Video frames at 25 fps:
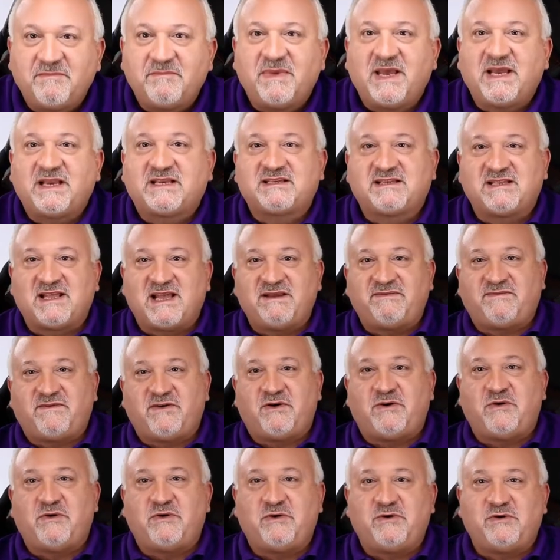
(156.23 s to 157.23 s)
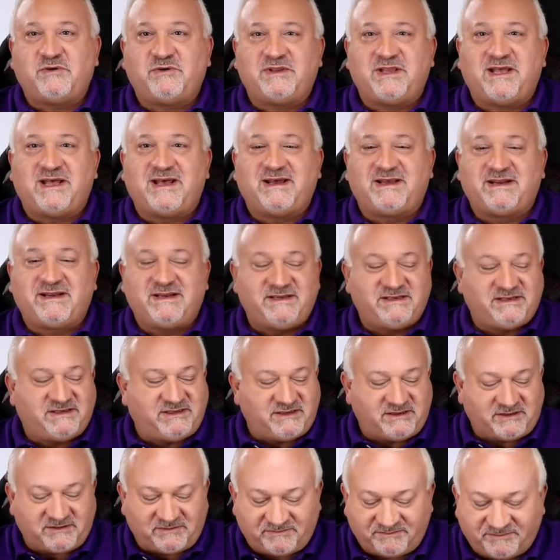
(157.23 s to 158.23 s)
Makes life a whole lot
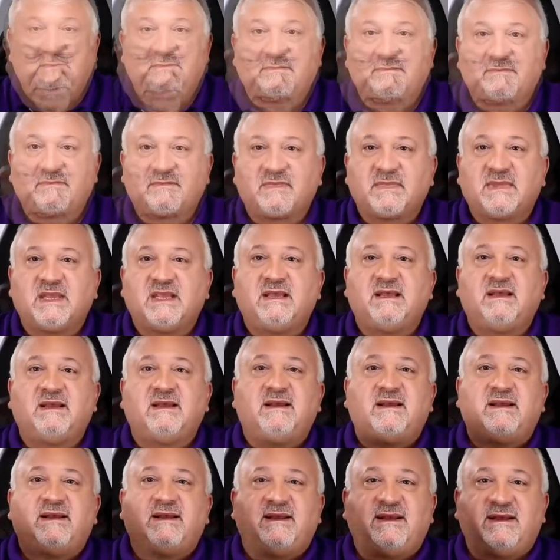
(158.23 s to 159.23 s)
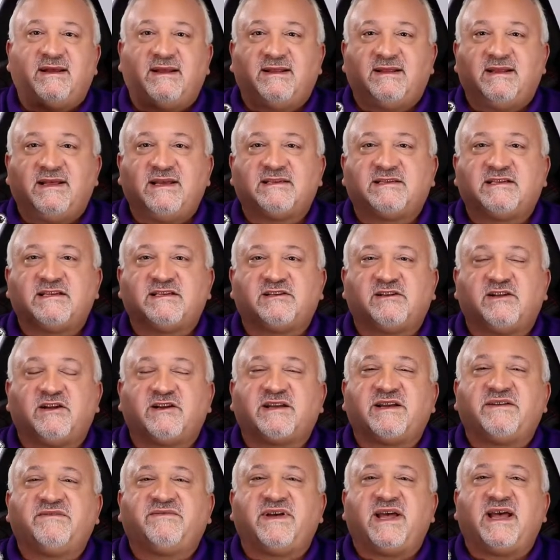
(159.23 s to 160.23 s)
easier. This is
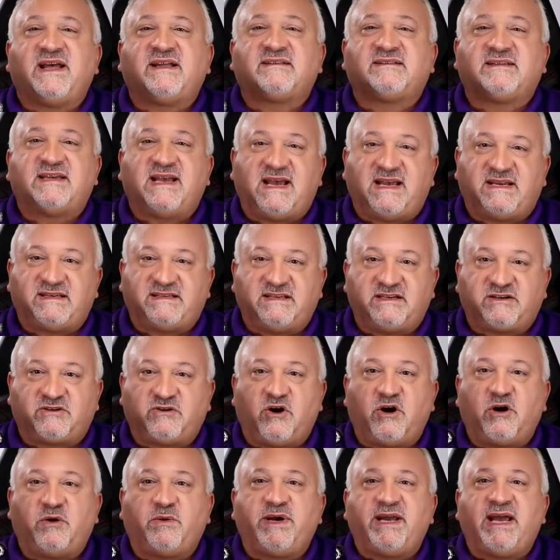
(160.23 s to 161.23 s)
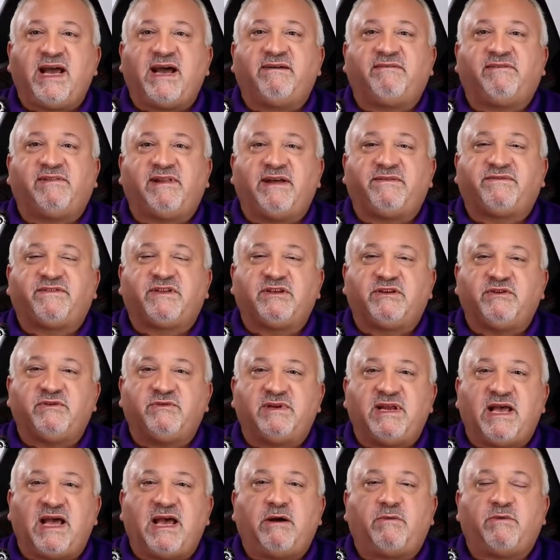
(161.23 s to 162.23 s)
looking fantastic. All we have left to do
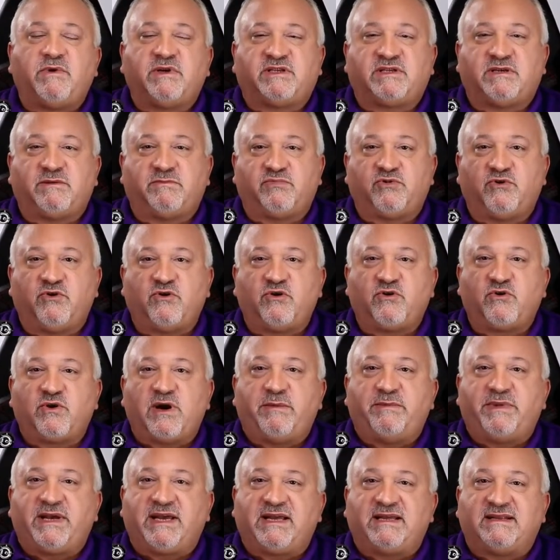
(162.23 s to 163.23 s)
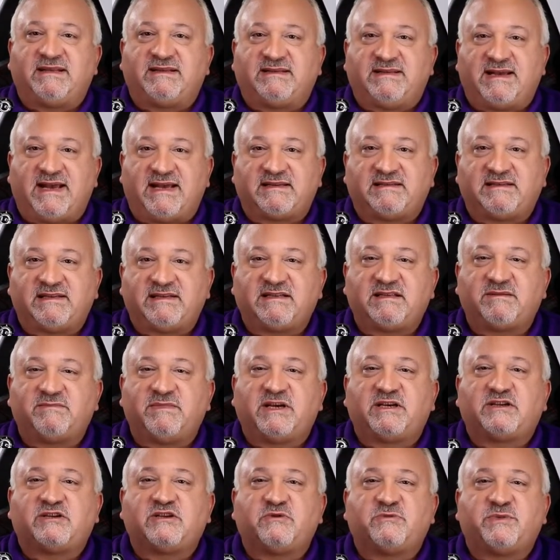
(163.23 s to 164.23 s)
now is some programming and testing to
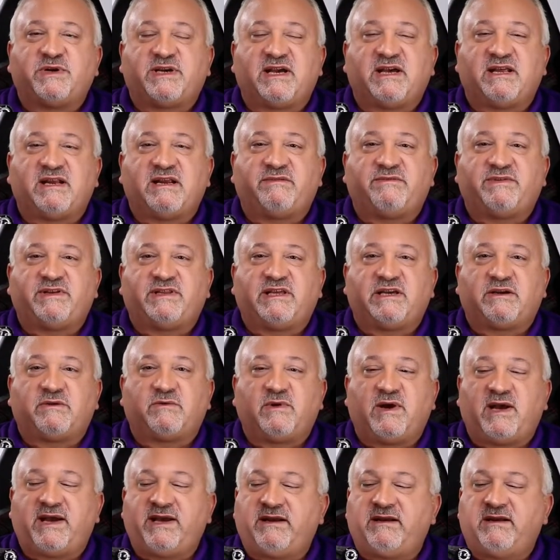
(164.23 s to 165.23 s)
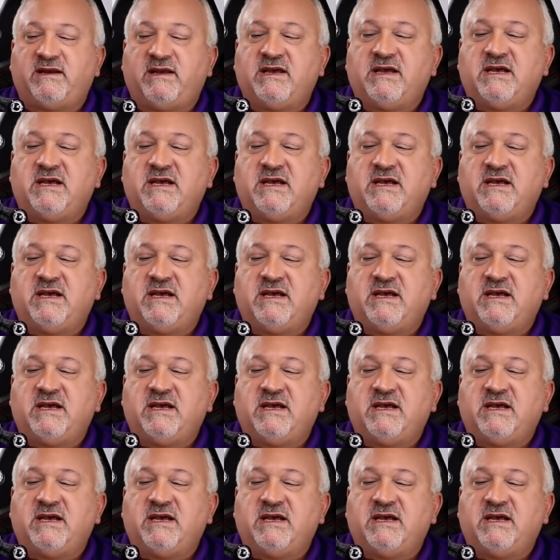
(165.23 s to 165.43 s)
make sure we got everything right,